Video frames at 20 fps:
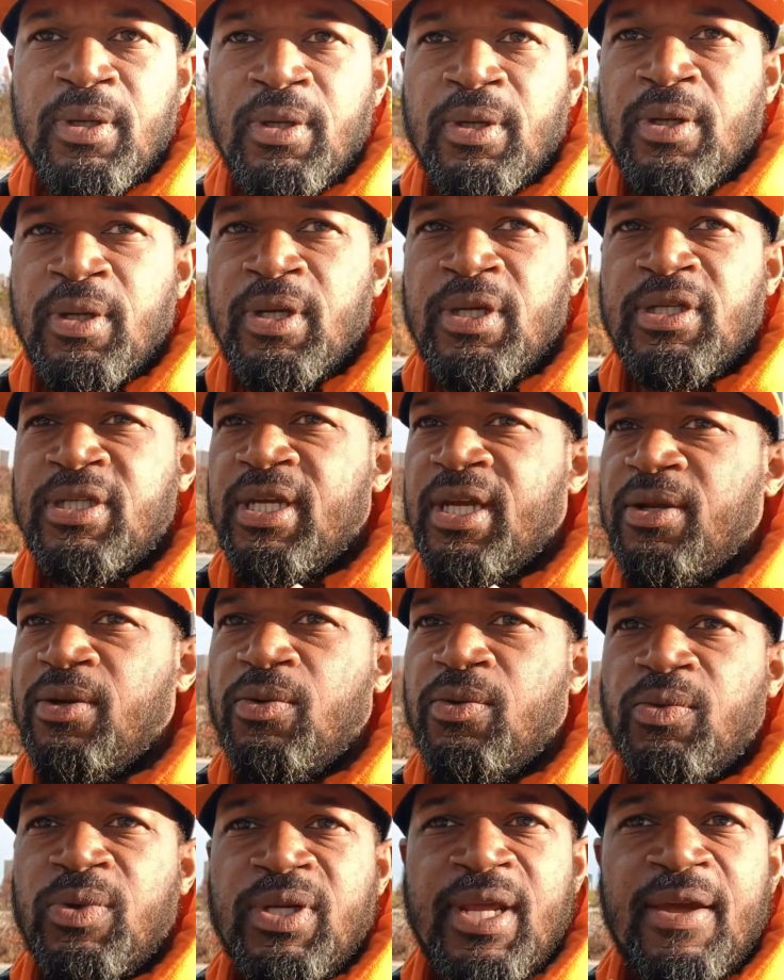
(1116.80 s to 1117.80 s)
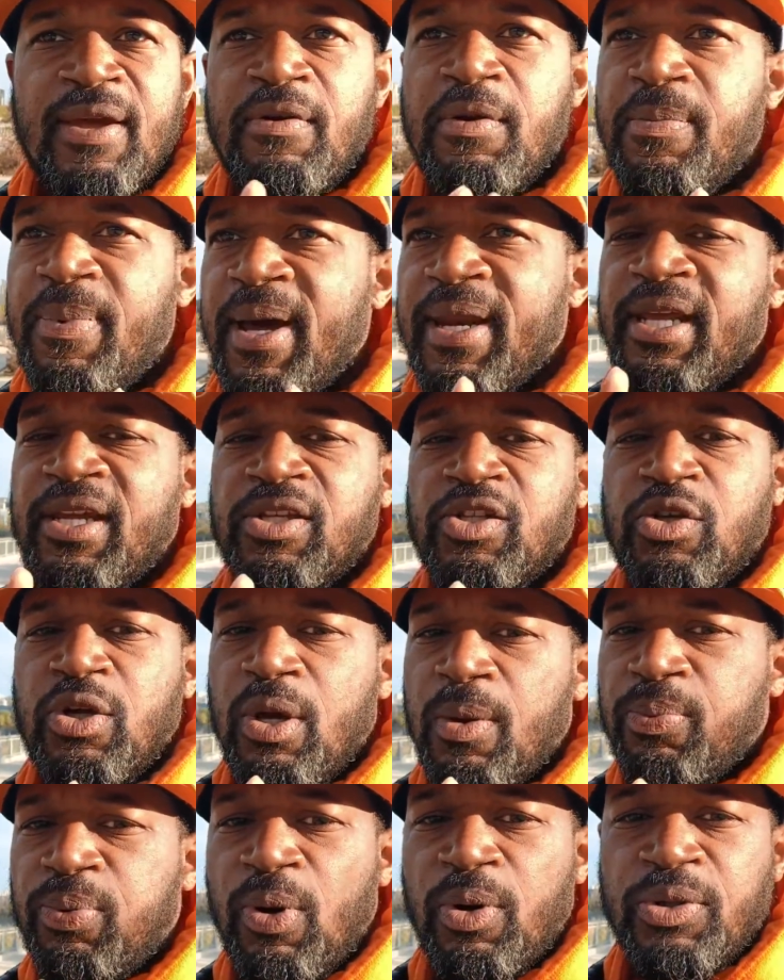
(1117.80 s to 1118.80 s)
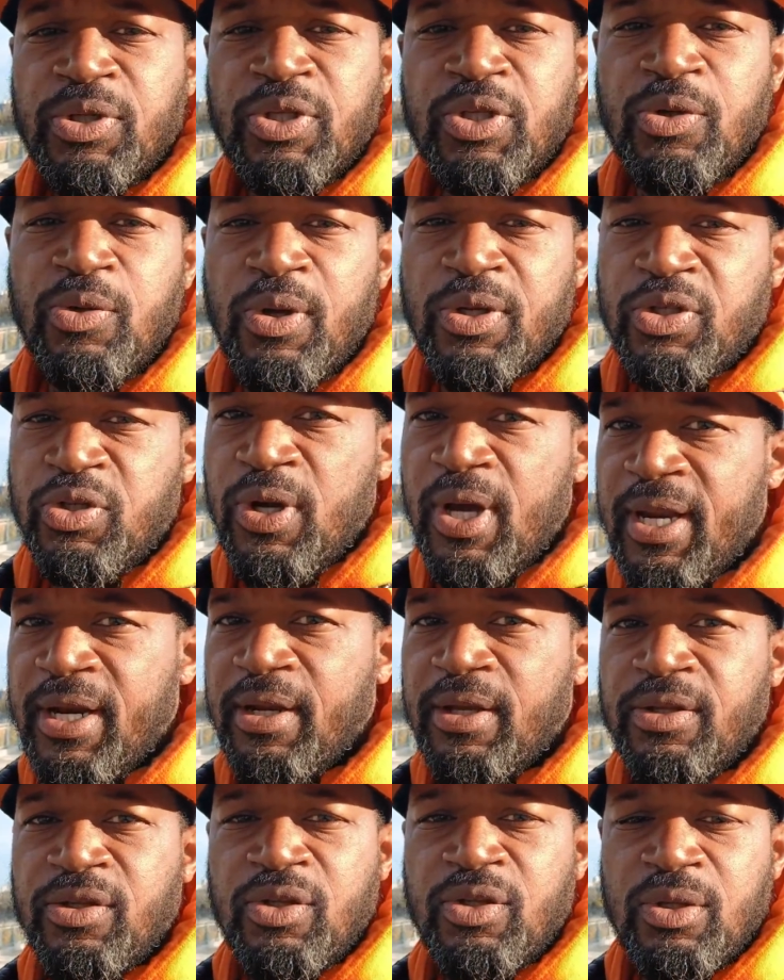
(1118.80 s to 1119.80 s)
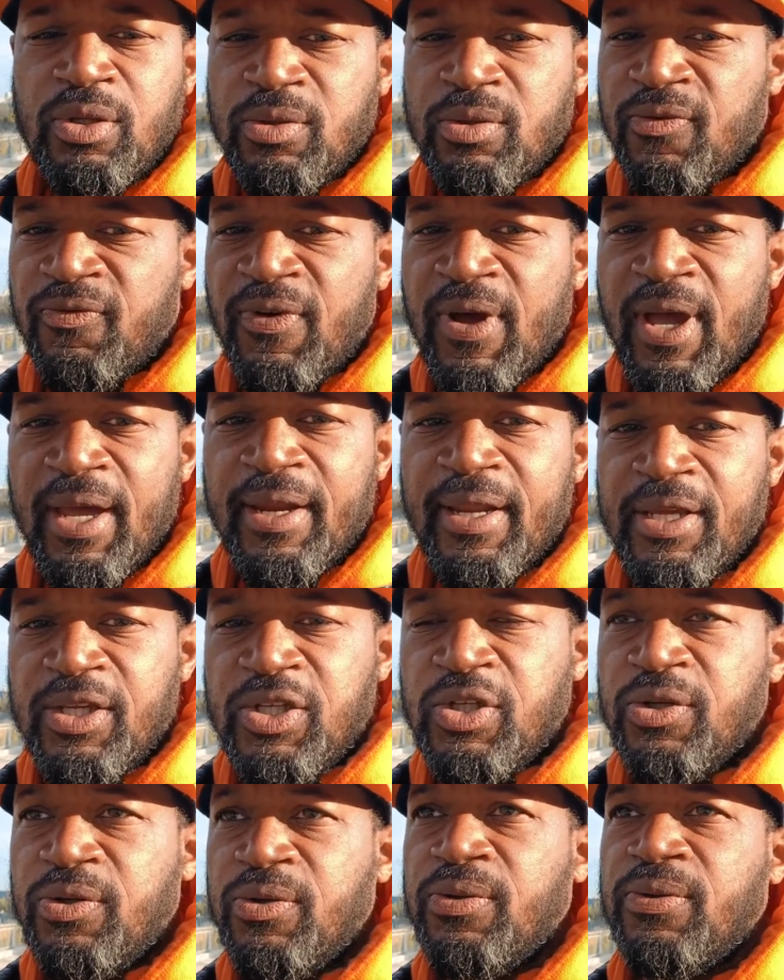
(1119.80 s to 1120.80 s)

He said, when everybody approach you or try to violate you,